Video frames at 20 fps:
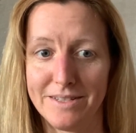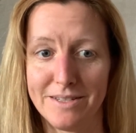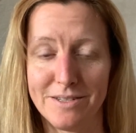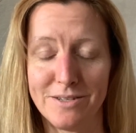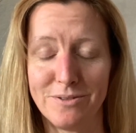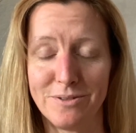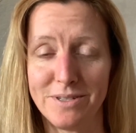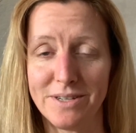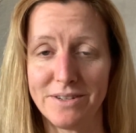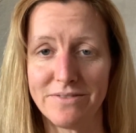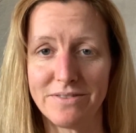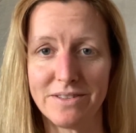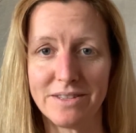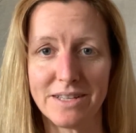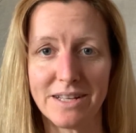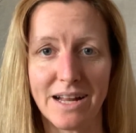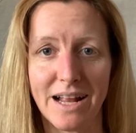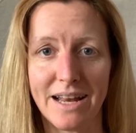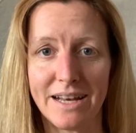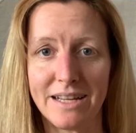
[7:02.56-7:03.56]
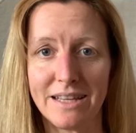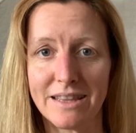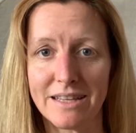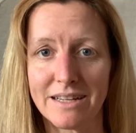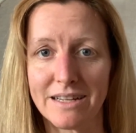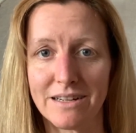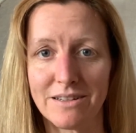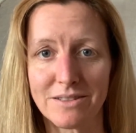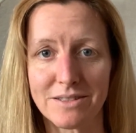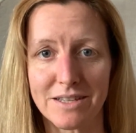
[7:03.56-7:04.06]
no different than anything
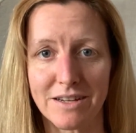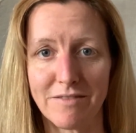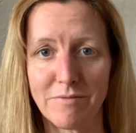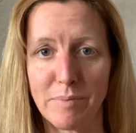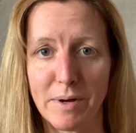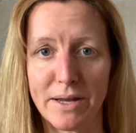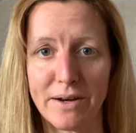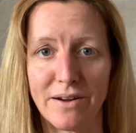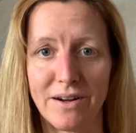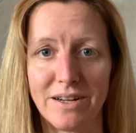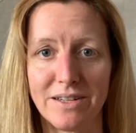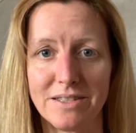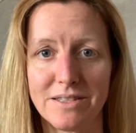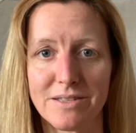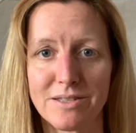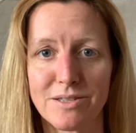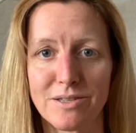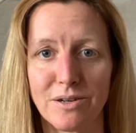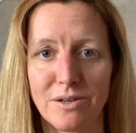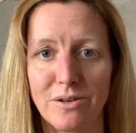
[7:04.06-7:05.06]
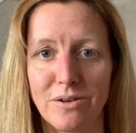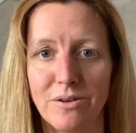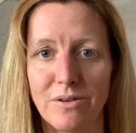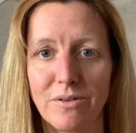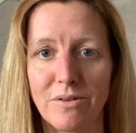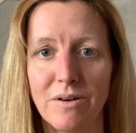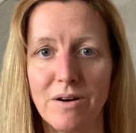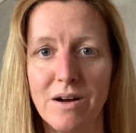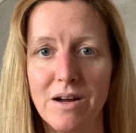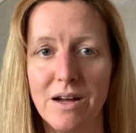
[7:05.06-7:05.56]
else I've been on.
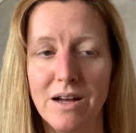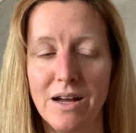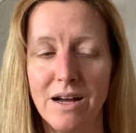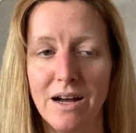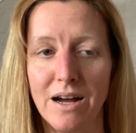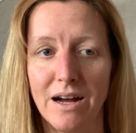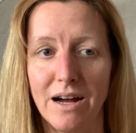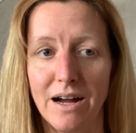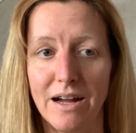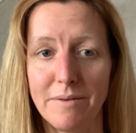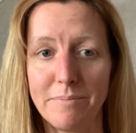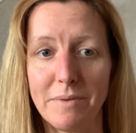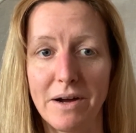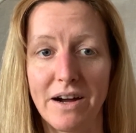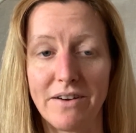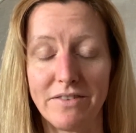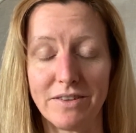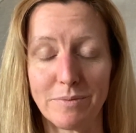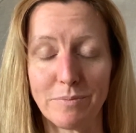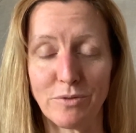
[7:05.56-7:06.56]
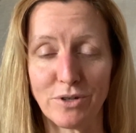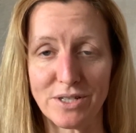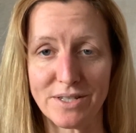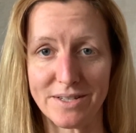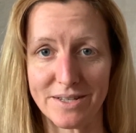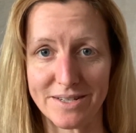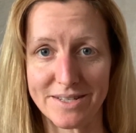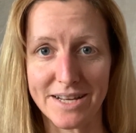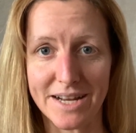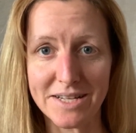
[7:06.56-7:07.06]
So I'm having more
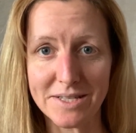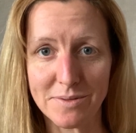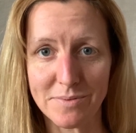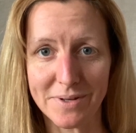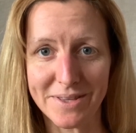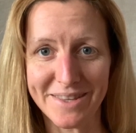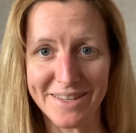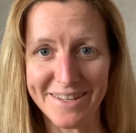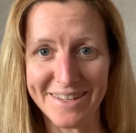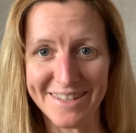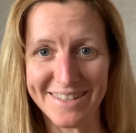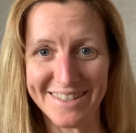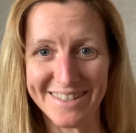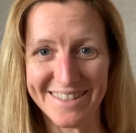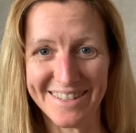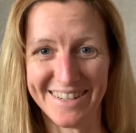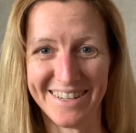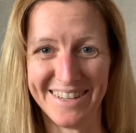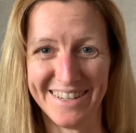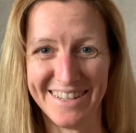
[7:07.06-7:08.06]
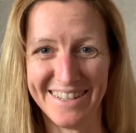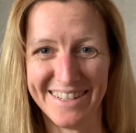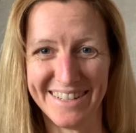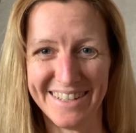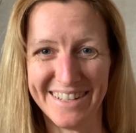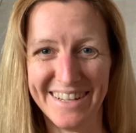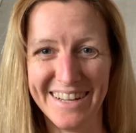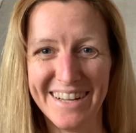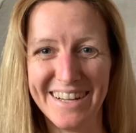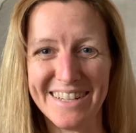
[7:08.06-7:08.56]
success with it.
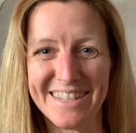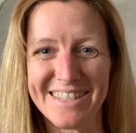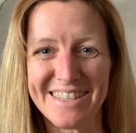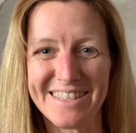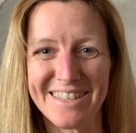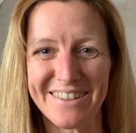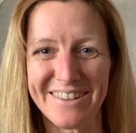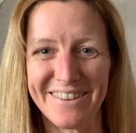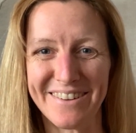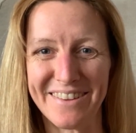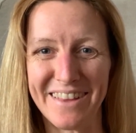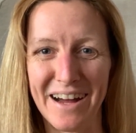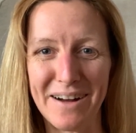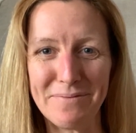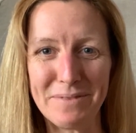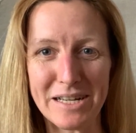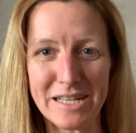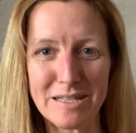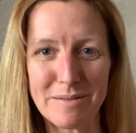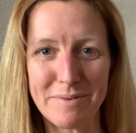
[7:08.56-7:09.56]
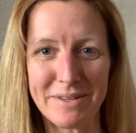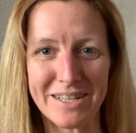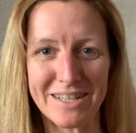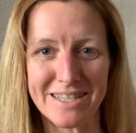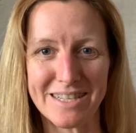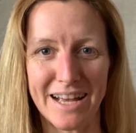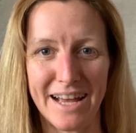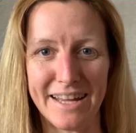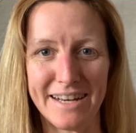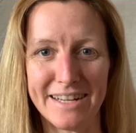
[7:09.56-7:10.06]
So that makes me
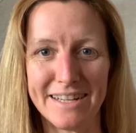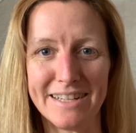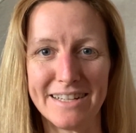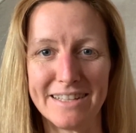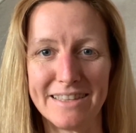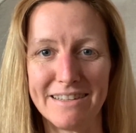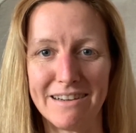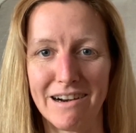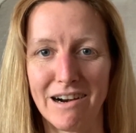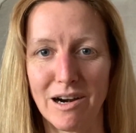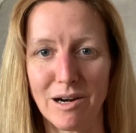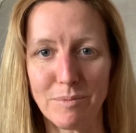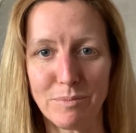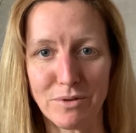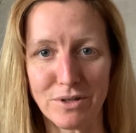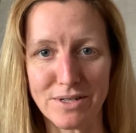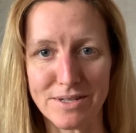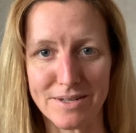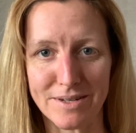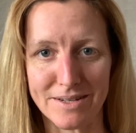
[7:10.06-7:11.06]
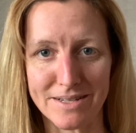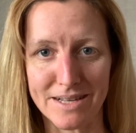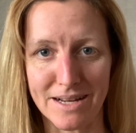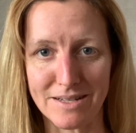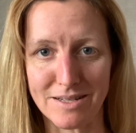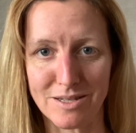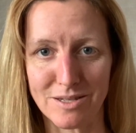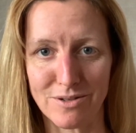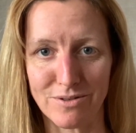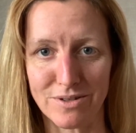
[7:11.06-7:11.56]
excited. And there are more success
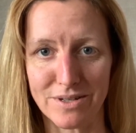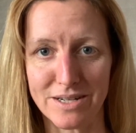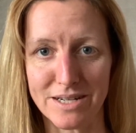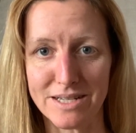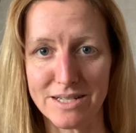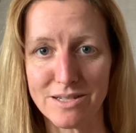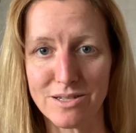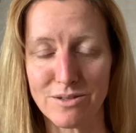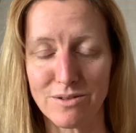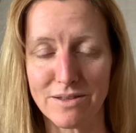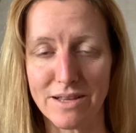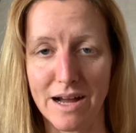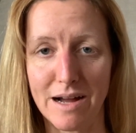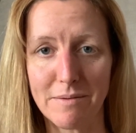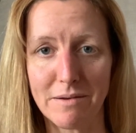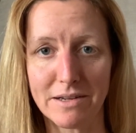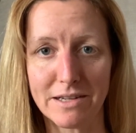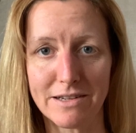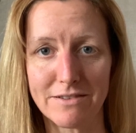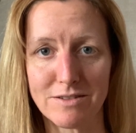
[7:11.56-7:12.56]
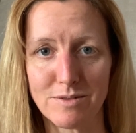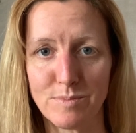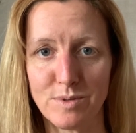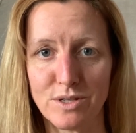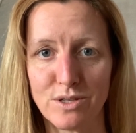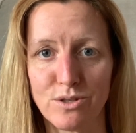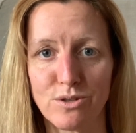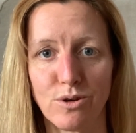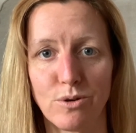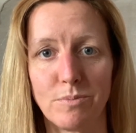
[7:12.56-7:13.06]
stories. So that gives me
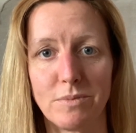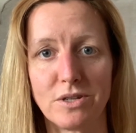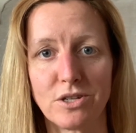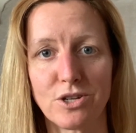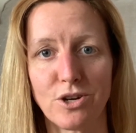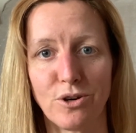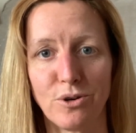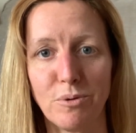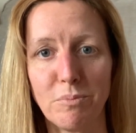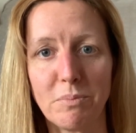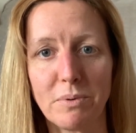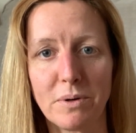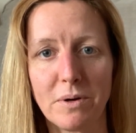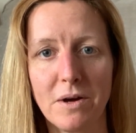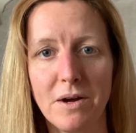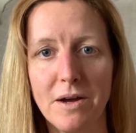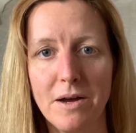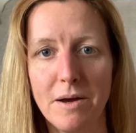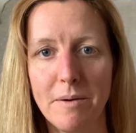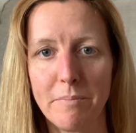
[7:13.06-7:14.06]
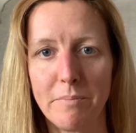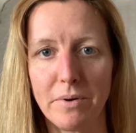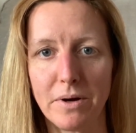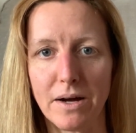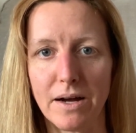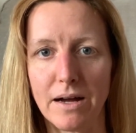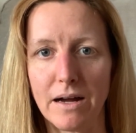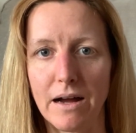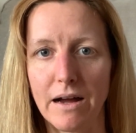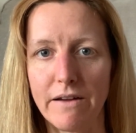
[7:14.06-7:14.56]
so much hope.
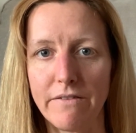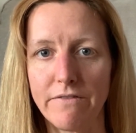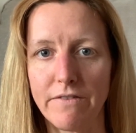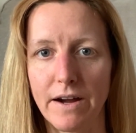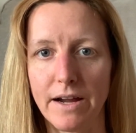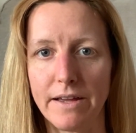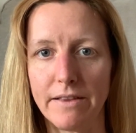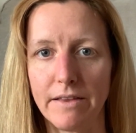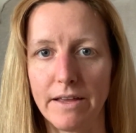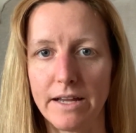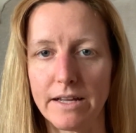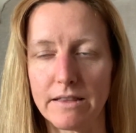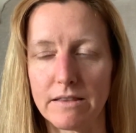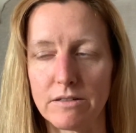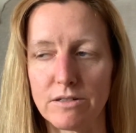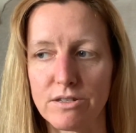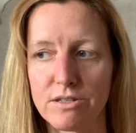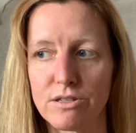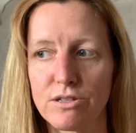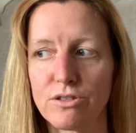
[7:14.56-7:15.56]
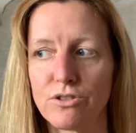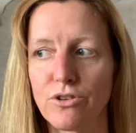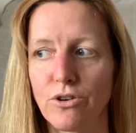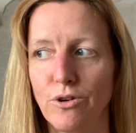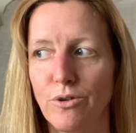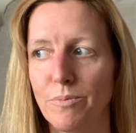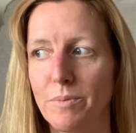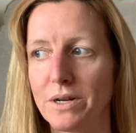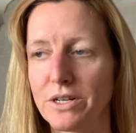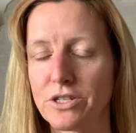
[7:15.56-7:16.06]
But I find like there's
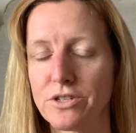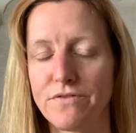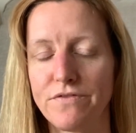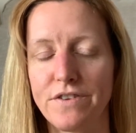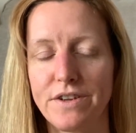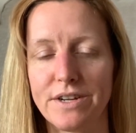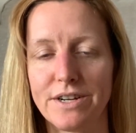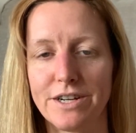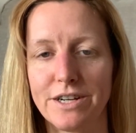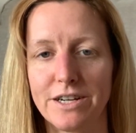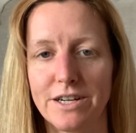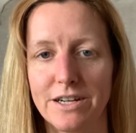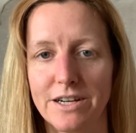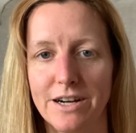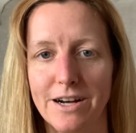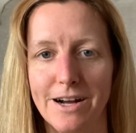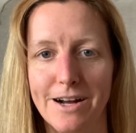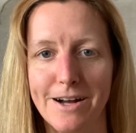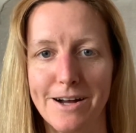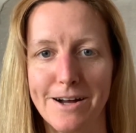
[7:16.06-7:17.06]
so much fear